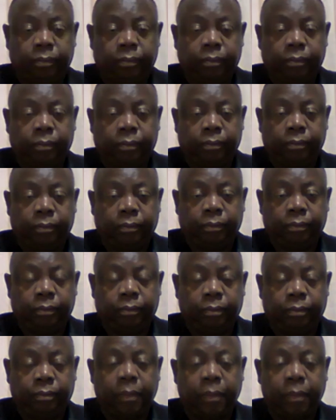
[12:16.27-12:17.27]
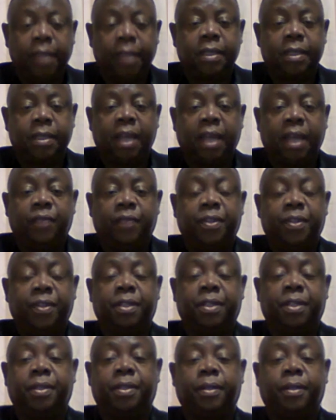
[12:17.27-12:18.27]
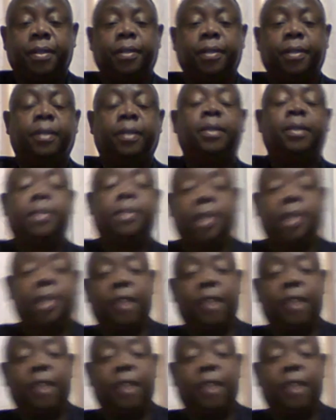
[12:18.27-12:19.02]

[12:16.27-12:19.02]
a, a side audit. Side.